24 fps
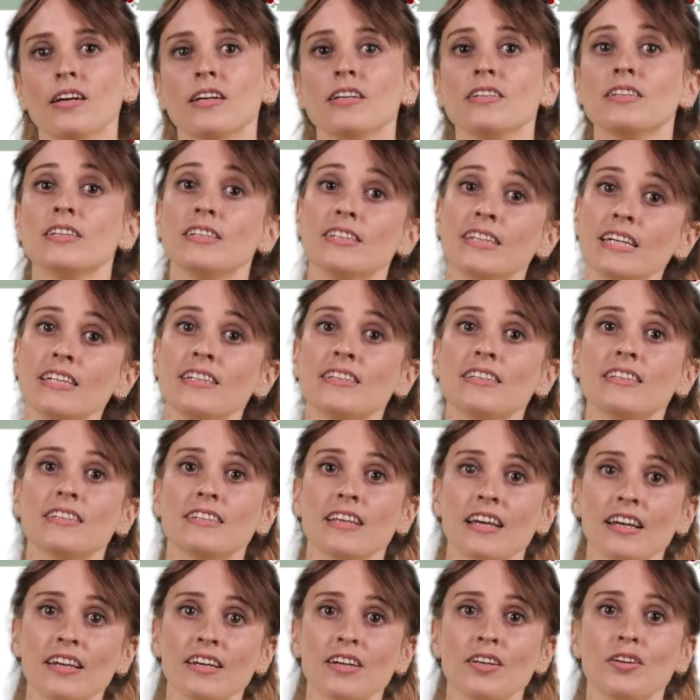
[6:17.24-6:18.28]
Today's
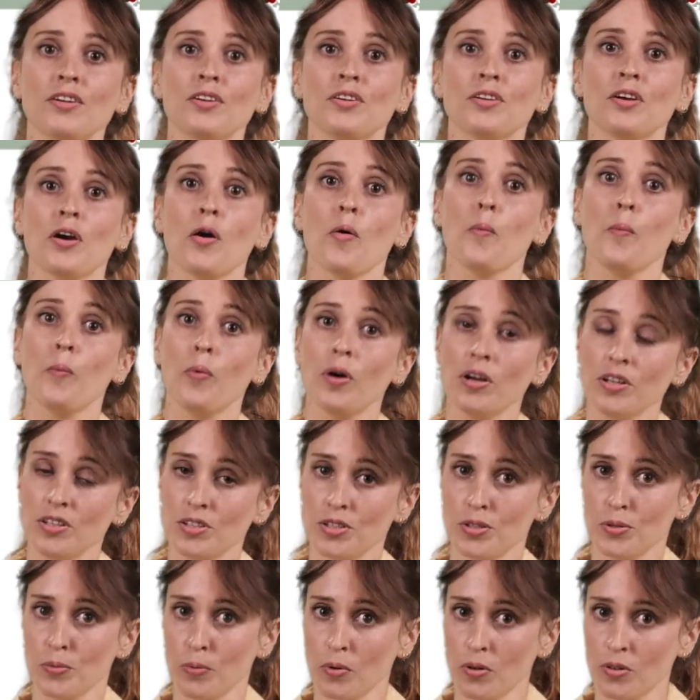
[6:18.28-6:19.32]
second word
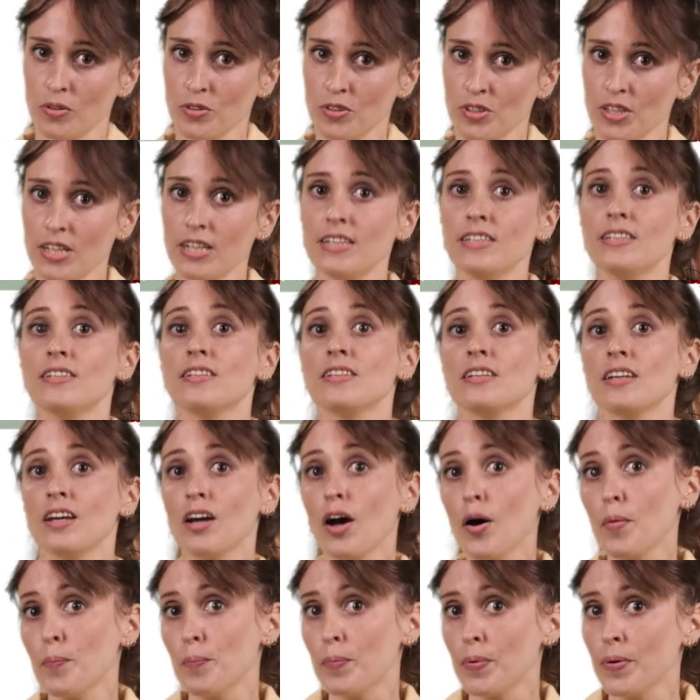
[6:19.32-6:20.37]
to watch is
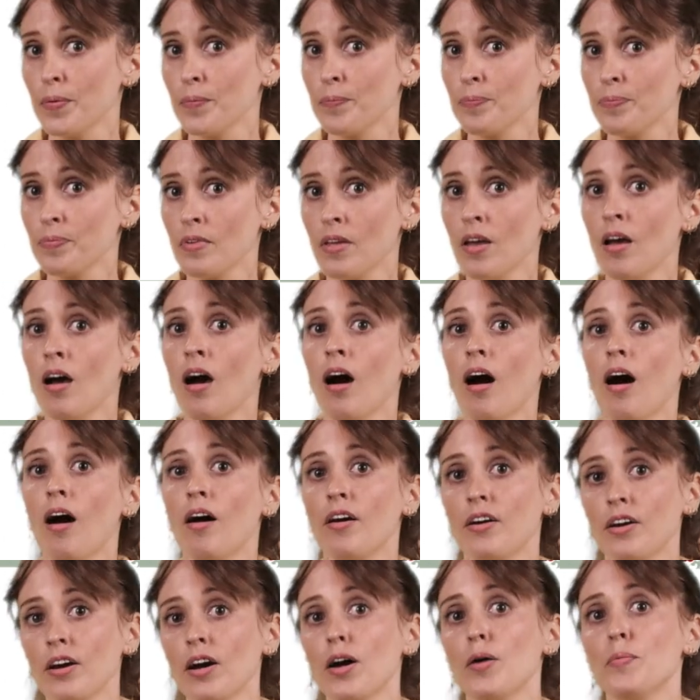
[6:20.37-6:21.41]
cup. A
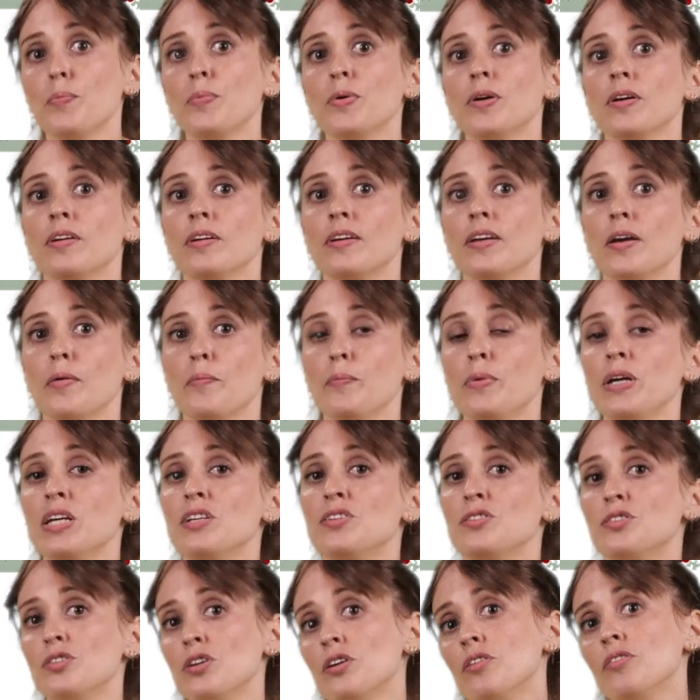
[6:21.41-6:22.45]
cup can be a
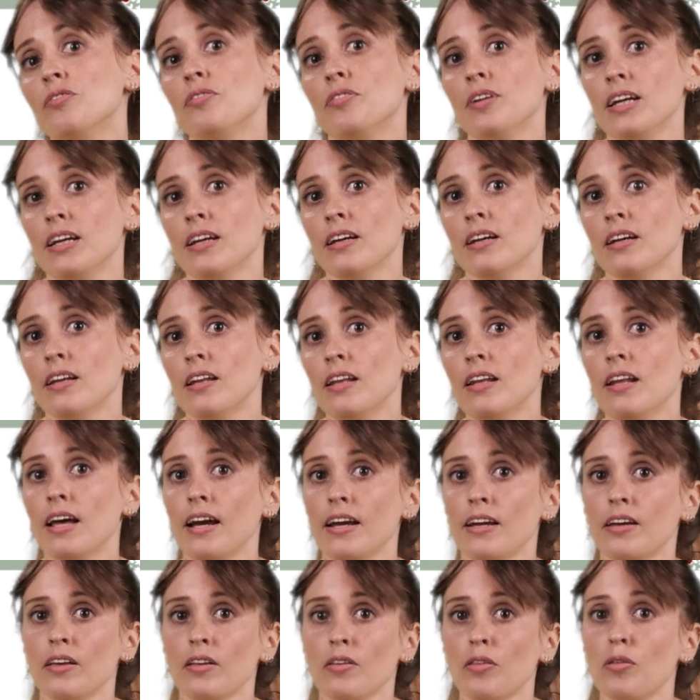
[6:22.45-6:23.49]
trophy,
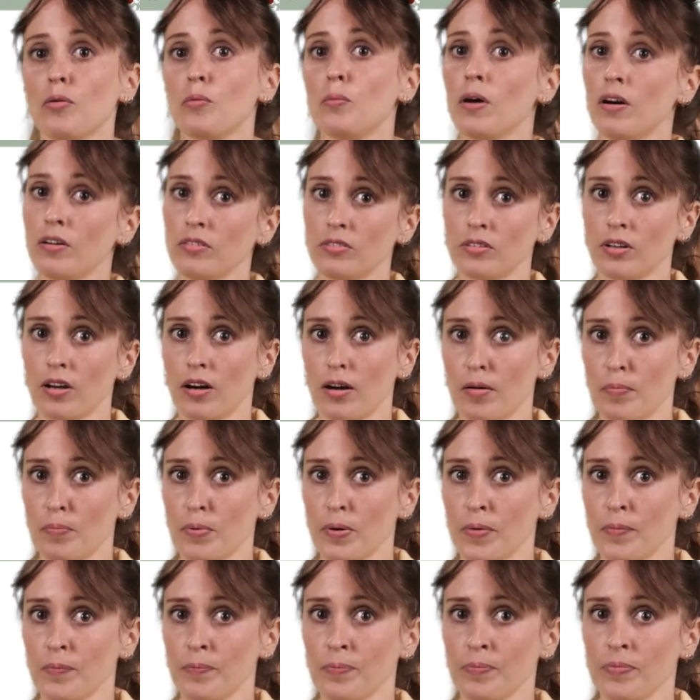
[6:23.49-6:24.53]
like the World Cup.
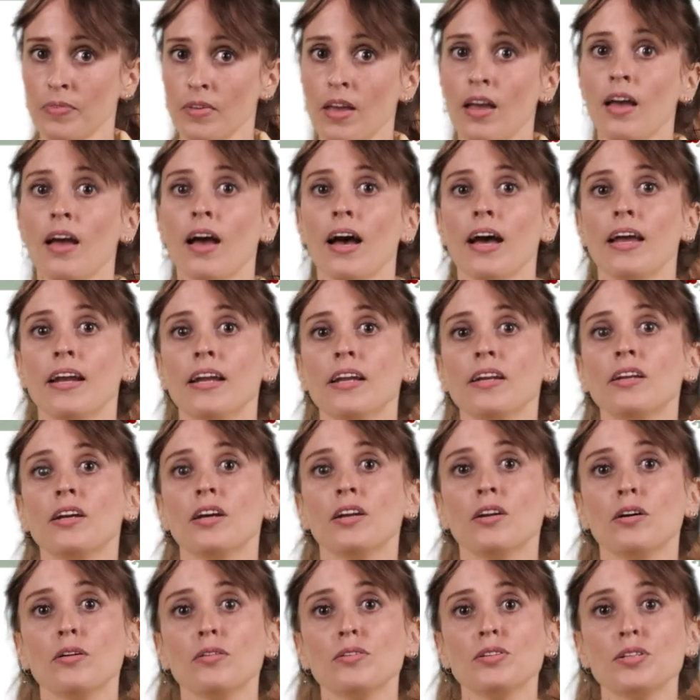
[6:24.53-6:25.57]
And it
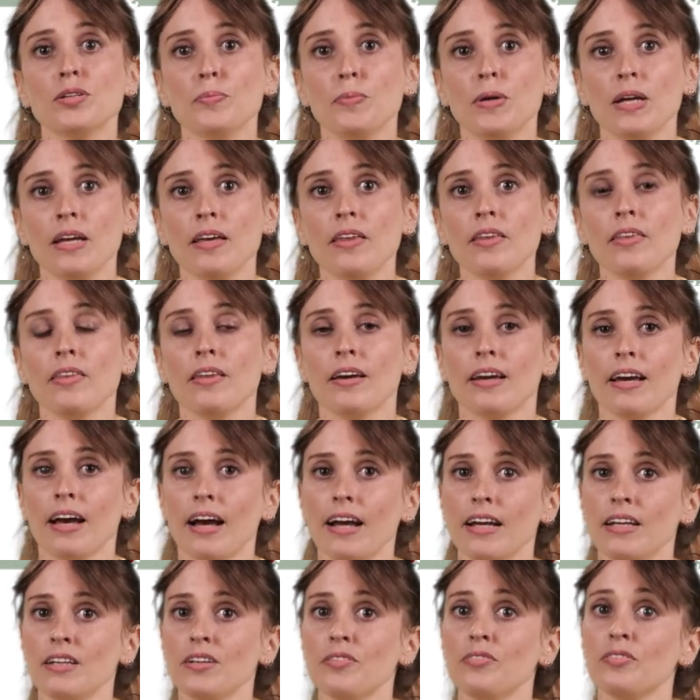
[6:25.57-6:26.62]
can also be the
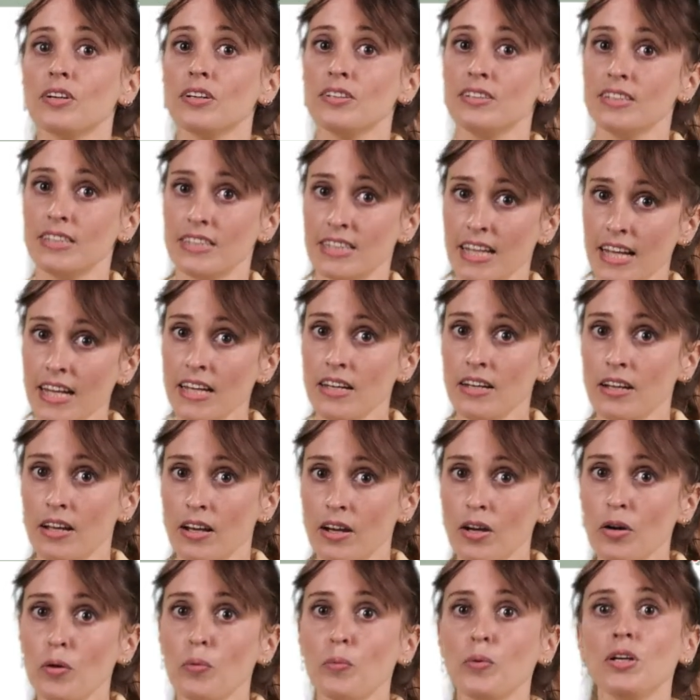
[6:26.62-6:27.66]
kind of
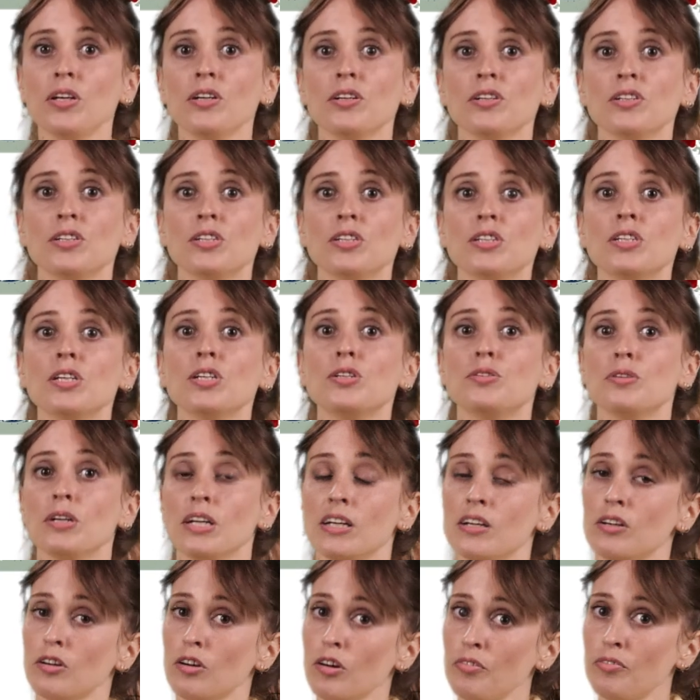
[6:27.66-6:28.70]
container we use to
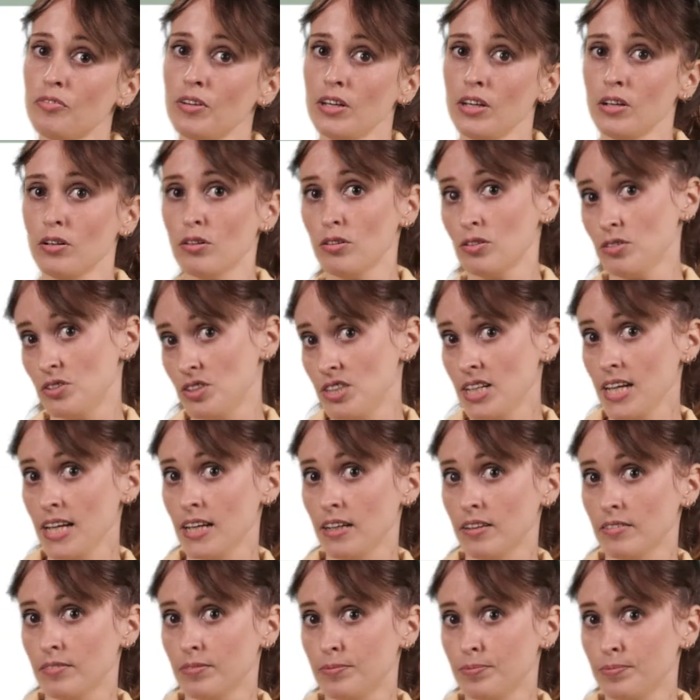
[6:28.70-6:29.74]
drink coffee or
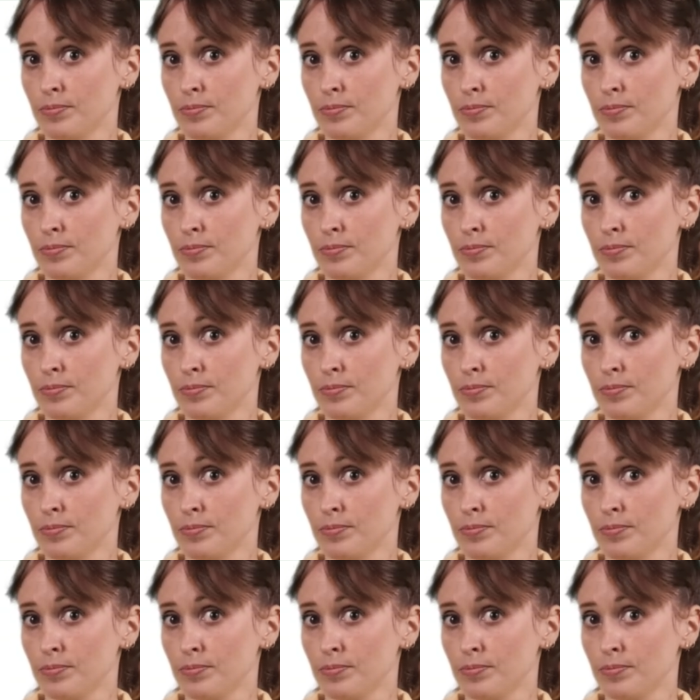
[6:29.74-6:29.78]
tea.